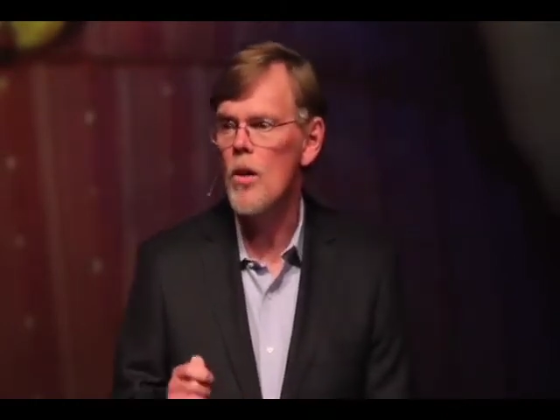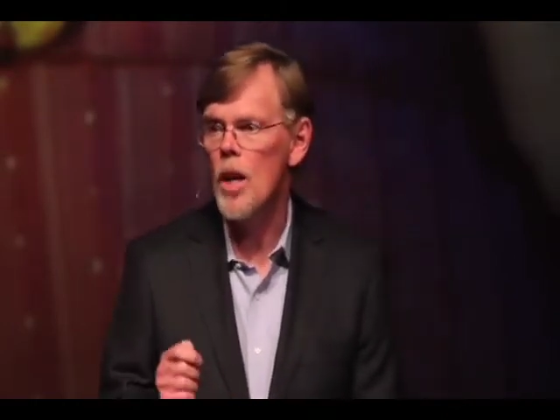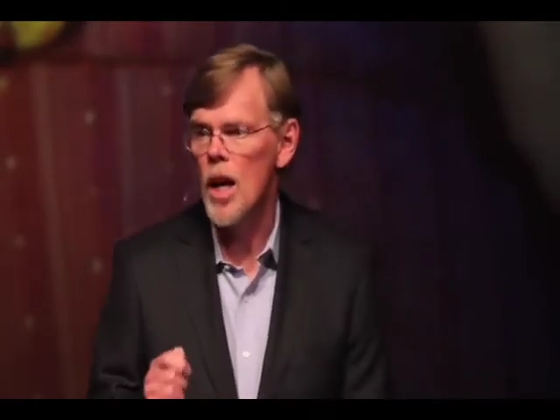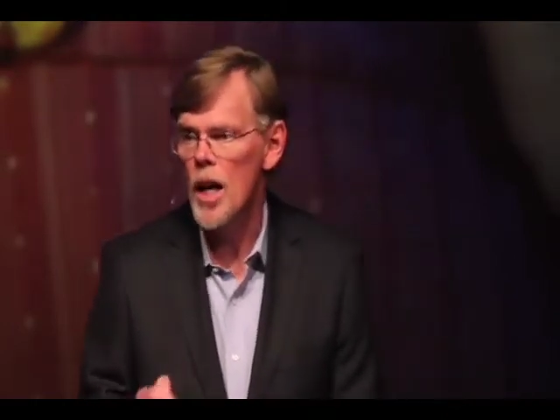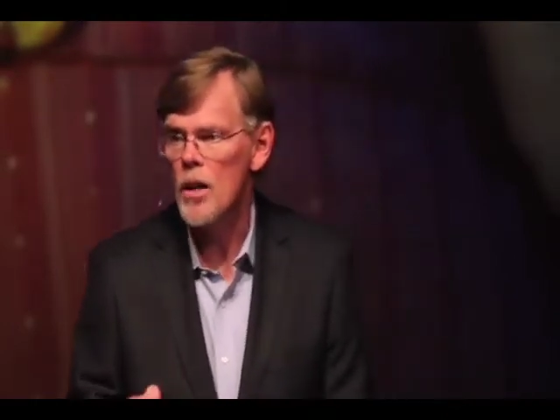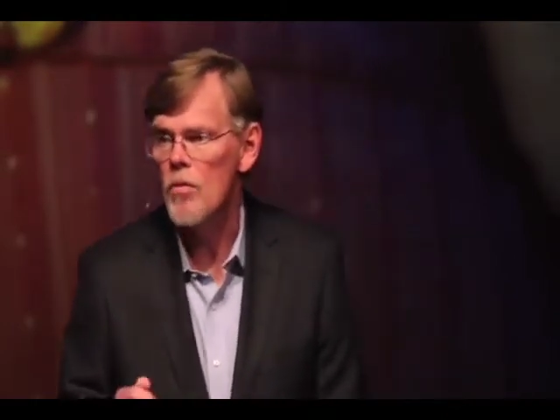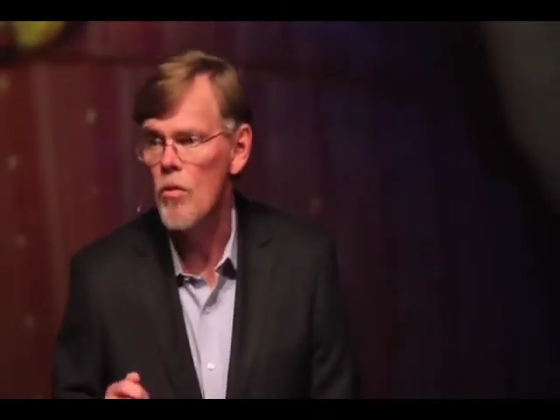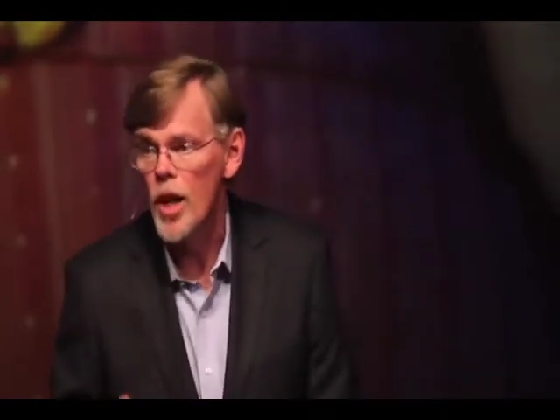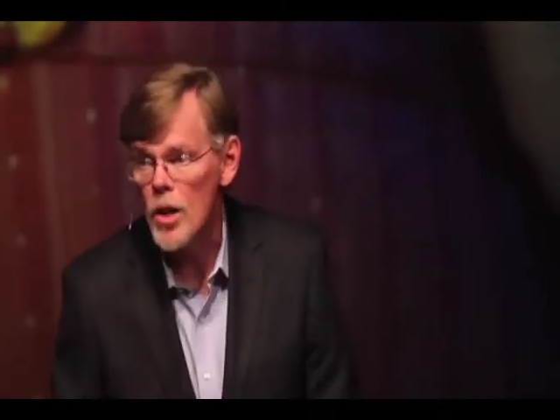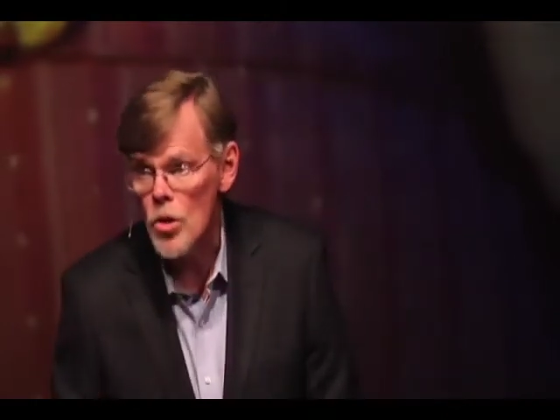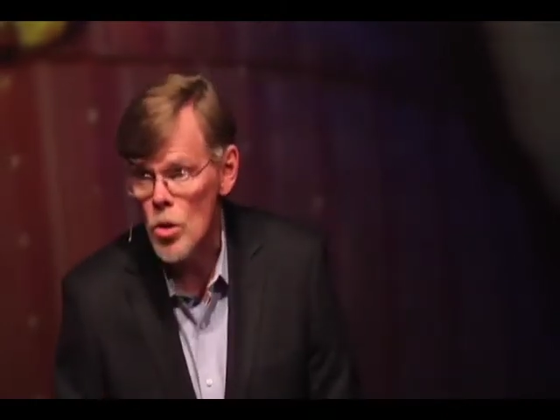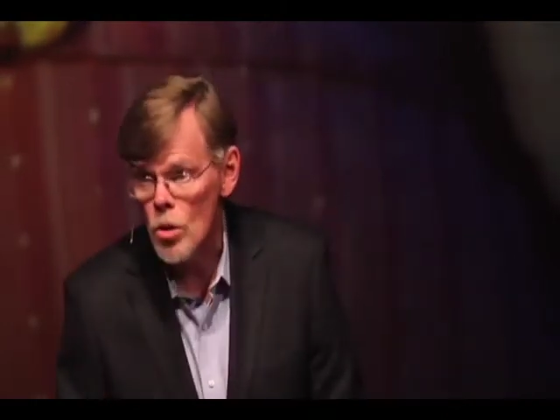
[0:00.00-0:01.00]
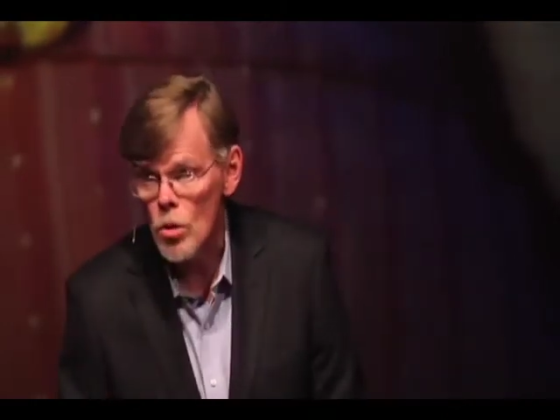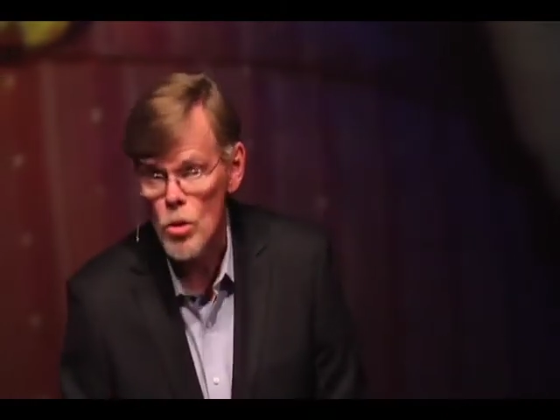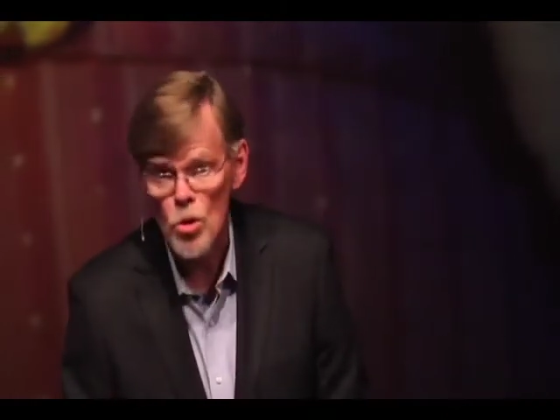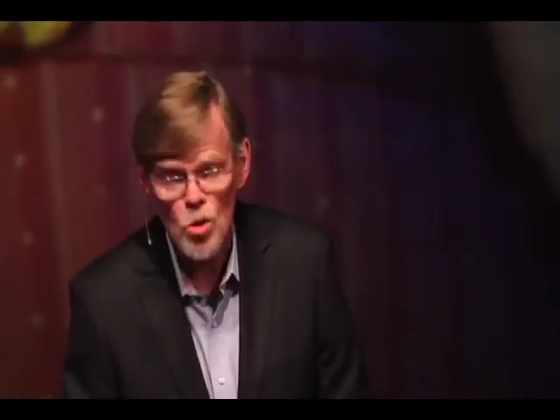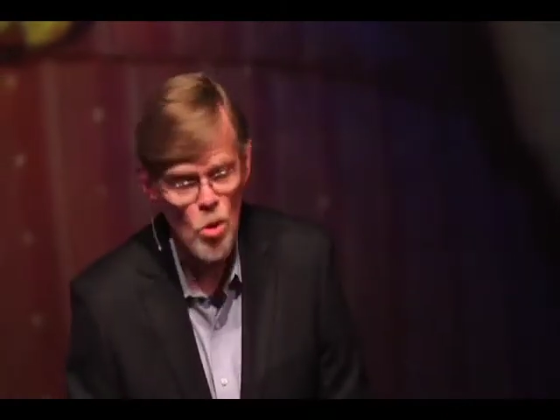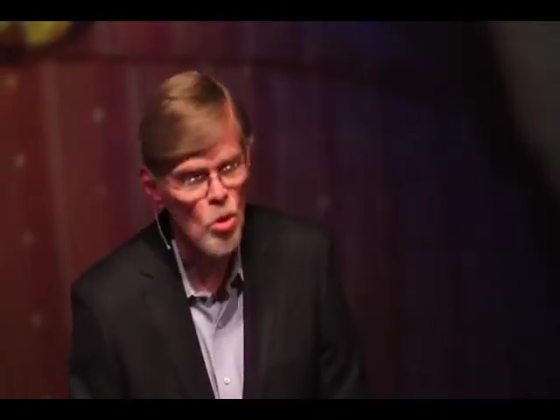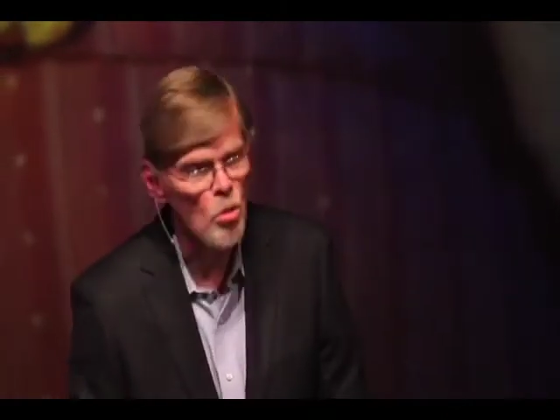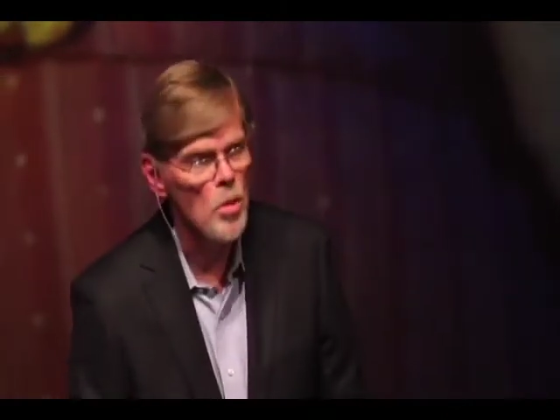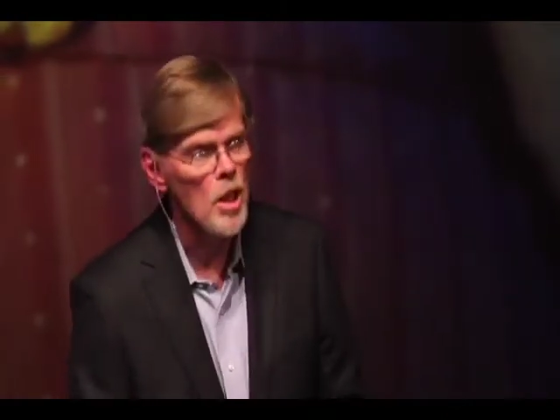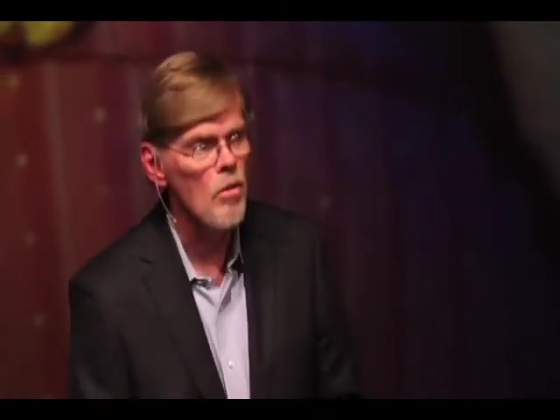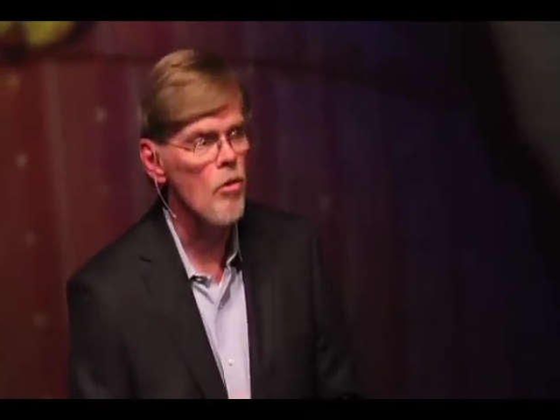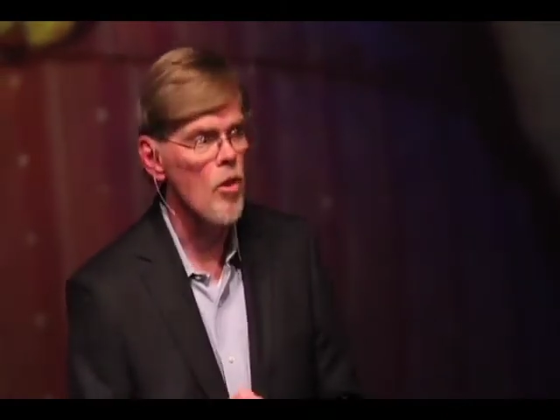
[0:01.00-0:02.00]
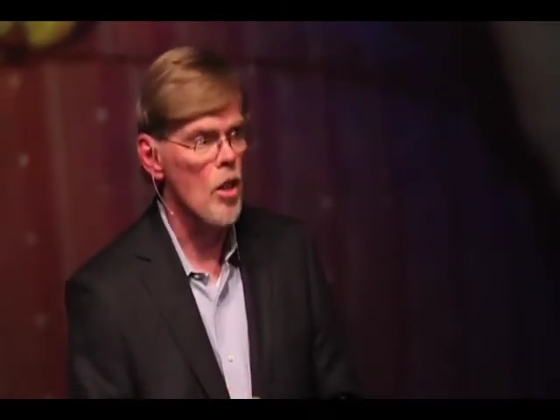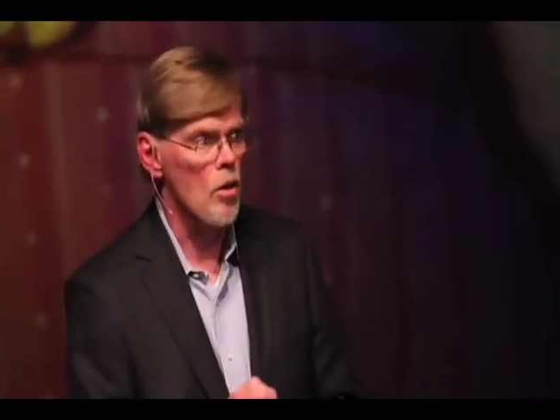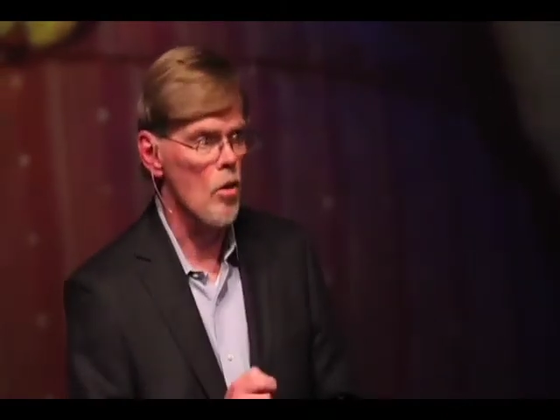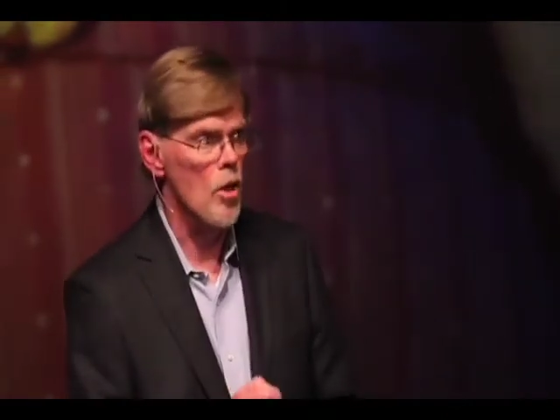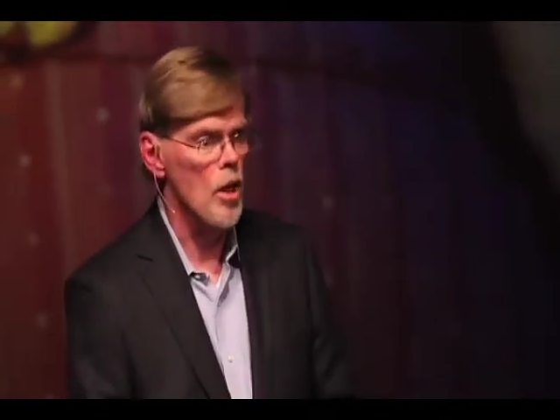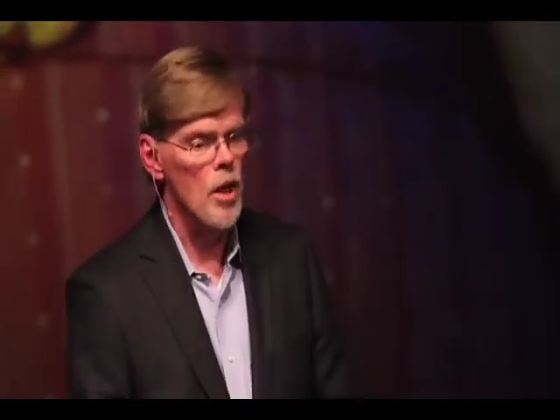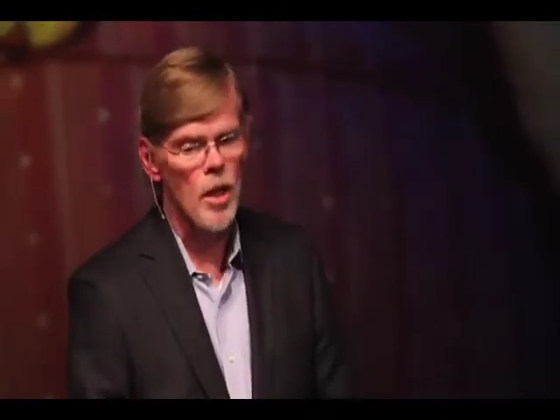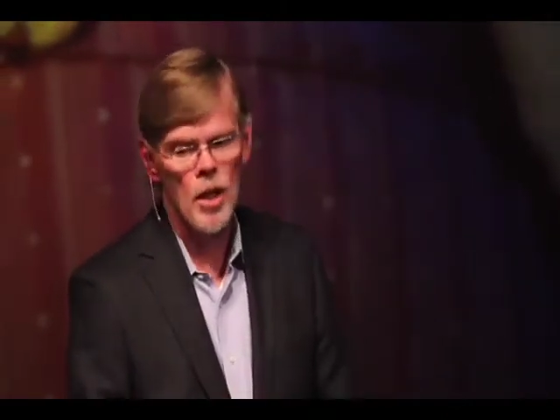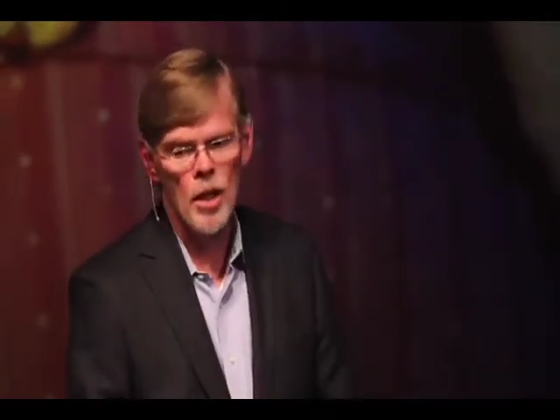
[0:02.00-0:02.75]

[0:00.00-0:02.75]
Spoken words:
are not vessels to be filled,